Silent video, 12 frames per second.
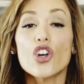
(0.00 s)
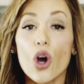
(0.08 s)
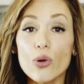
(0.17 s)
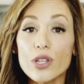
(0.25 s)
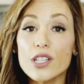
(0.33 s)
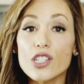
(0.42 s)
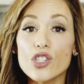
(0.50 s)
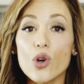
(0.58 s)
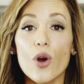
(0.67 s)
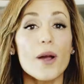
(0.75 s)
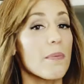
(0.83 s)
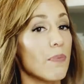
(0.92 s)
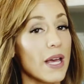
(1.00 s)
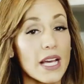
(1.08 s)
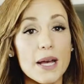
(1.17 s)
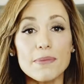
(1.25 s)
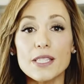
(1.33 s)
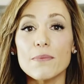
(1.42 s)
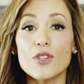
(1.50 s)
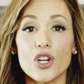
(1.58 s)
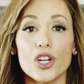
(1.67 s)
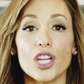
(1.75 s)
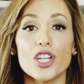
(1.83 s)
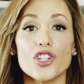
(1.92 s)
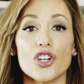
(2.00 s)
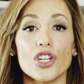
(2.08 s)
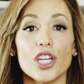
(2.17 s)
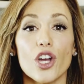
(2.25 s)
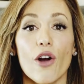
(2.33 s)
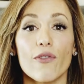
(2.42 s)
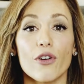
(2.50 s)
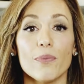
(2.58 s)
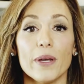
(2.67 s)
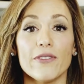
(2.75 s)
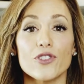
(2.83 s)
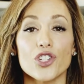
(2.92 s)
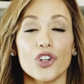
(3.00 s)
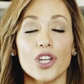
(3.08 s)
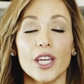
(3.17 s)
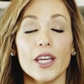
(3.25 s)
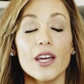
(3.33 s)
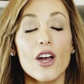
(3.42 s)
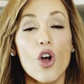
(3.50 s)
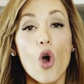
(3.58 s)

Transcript: Go to the store, pick up some turkey jerky over beef jerky,